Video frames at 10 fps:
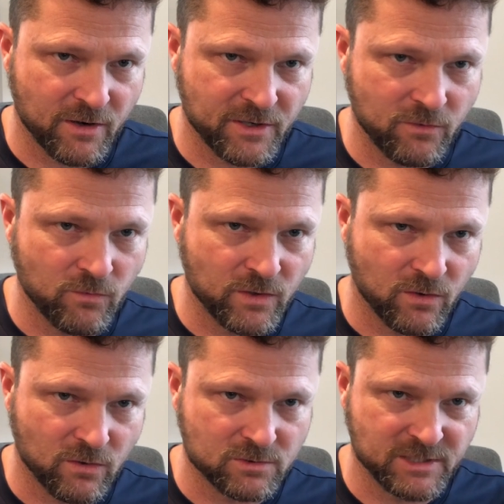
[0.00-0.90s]
do one
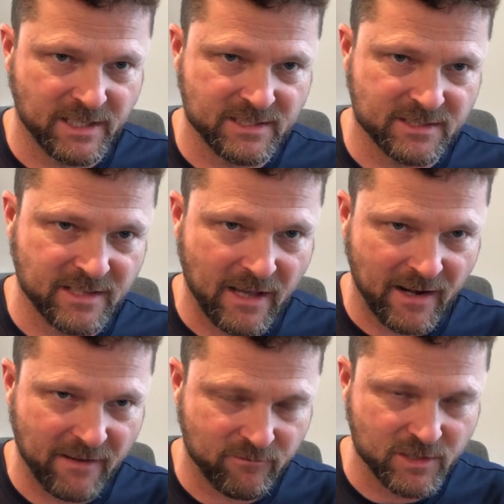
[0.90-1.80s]
oil change, that
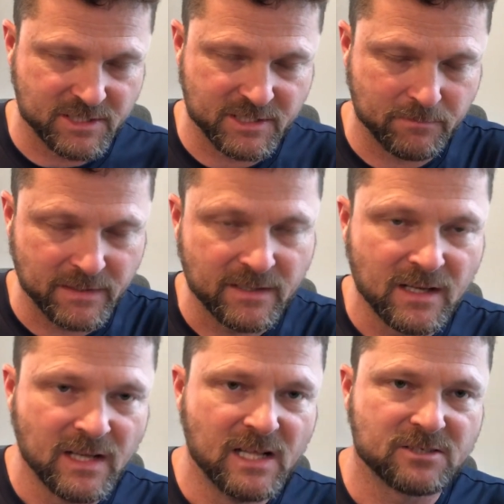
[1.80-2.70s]
had free shipping.
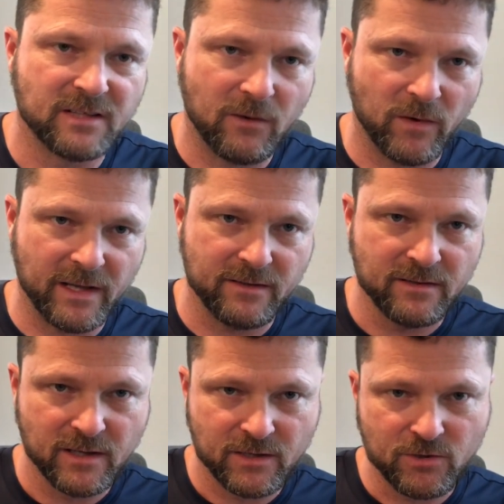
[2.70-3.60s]
So that way
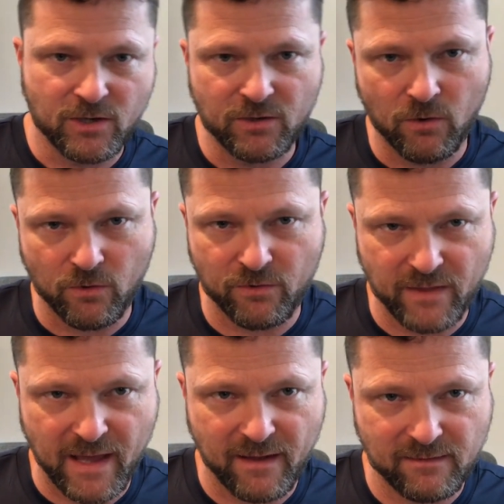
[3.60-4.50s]
you could order
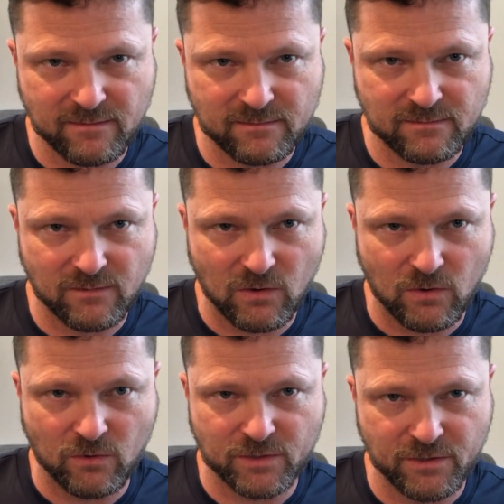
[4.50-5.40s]
that
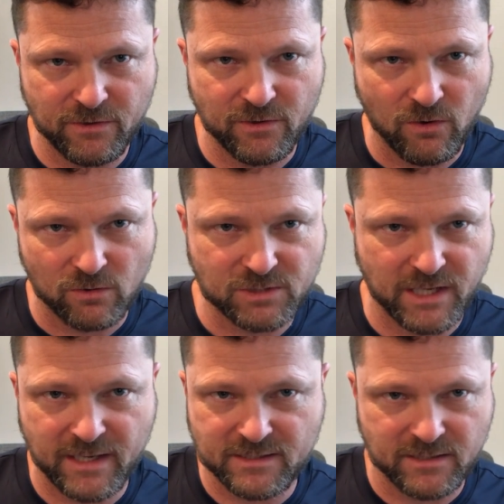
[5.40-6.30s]
oil to do your oil
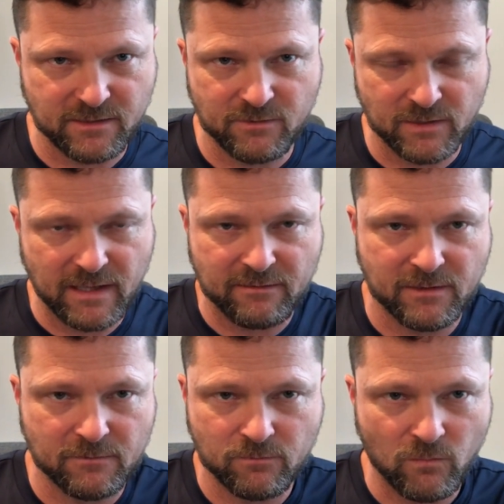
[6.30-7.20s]
change, and you wouldn't have
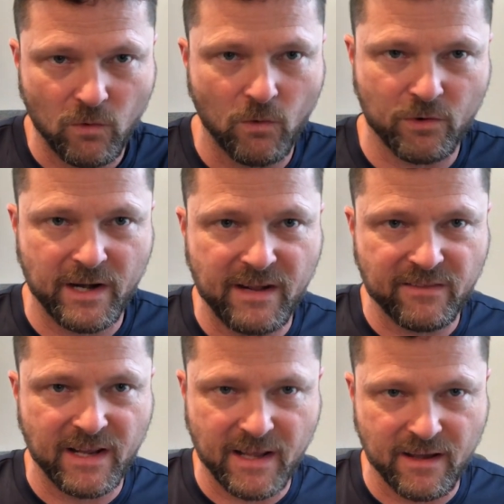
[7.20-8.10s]
to order
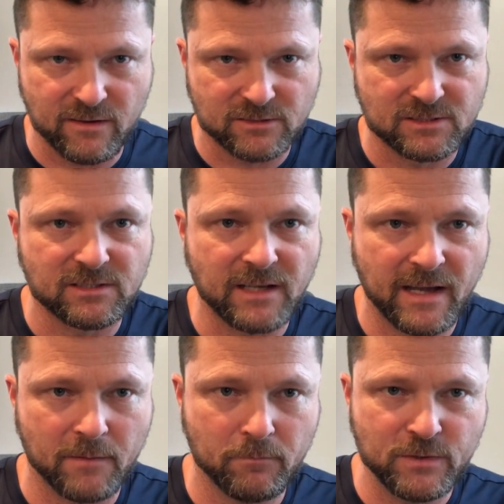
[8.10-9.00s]
anything else to
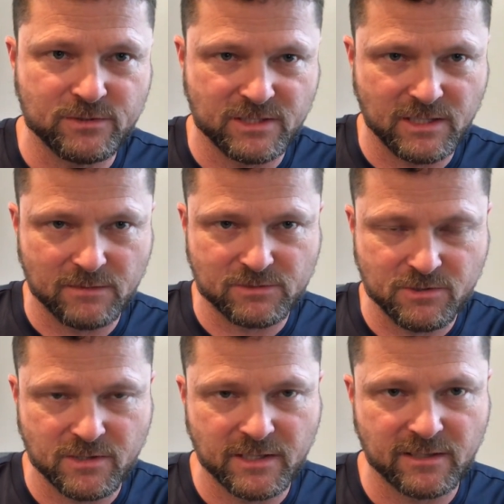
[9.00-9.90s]
kind of boost it up so
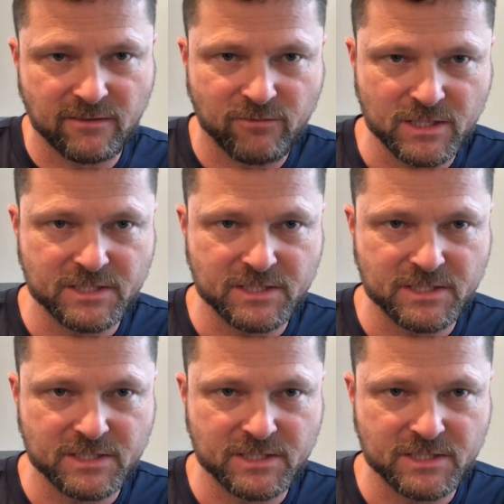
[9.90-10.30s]
you could get the free